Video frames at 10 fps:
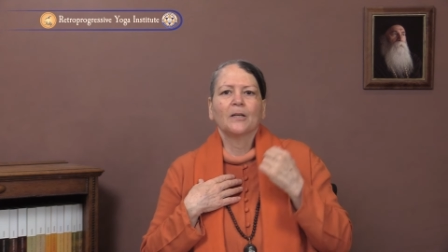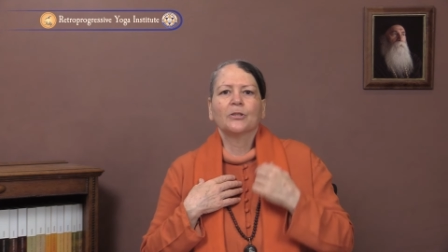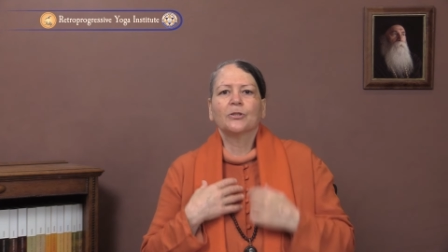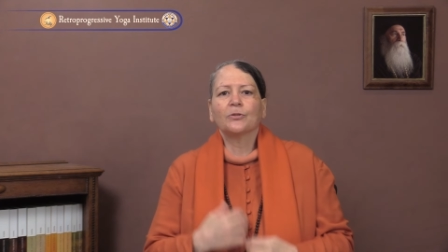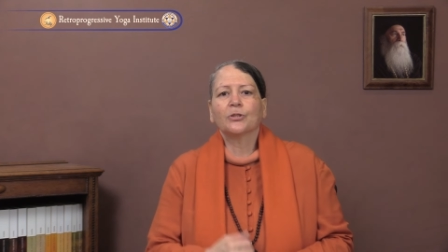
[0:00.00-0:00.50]

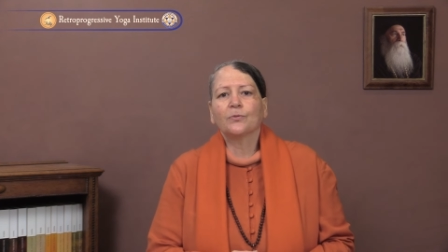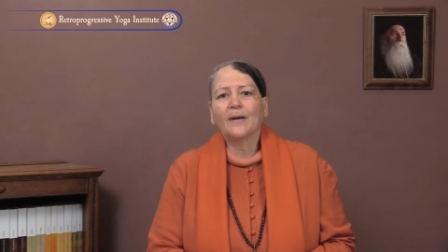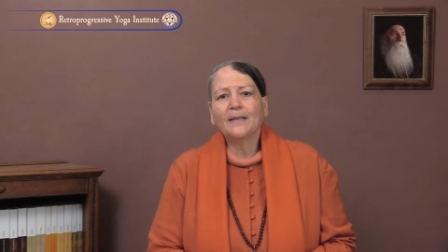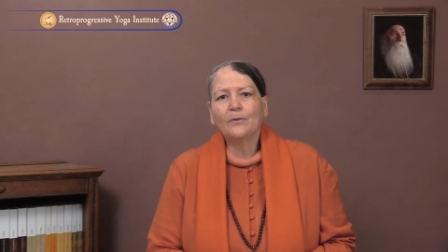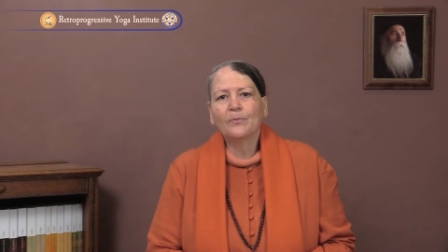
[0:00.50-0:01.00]
So
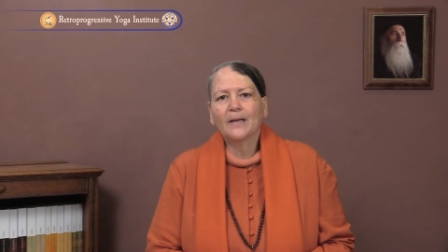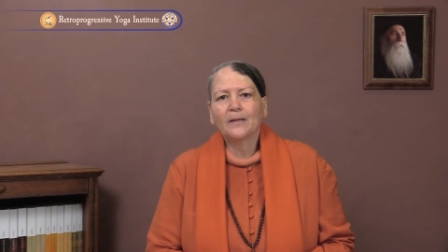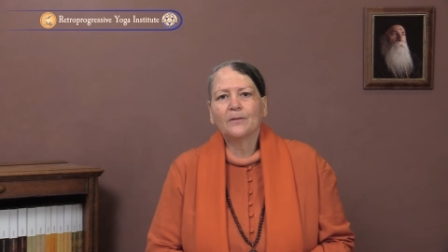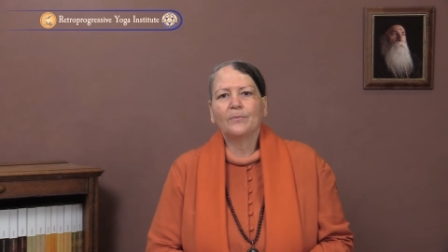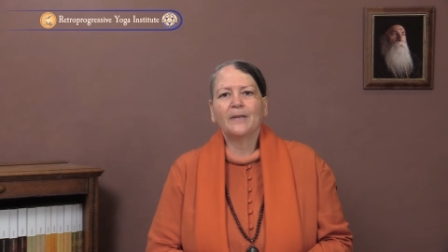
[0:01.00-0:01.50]
straight
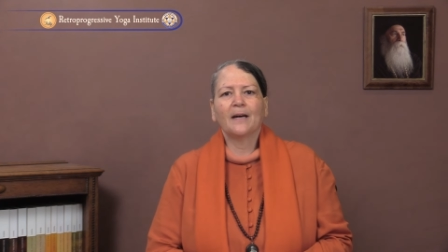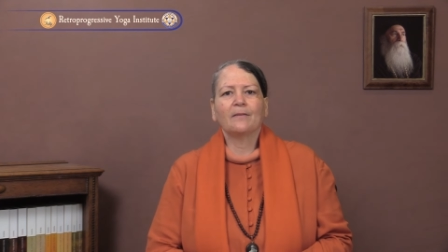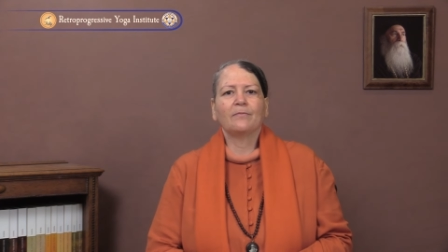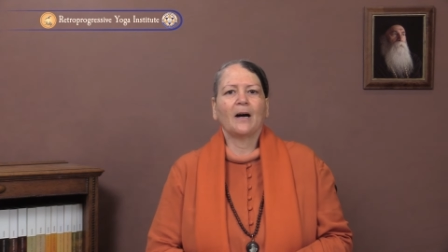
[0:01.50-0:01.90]
away, we have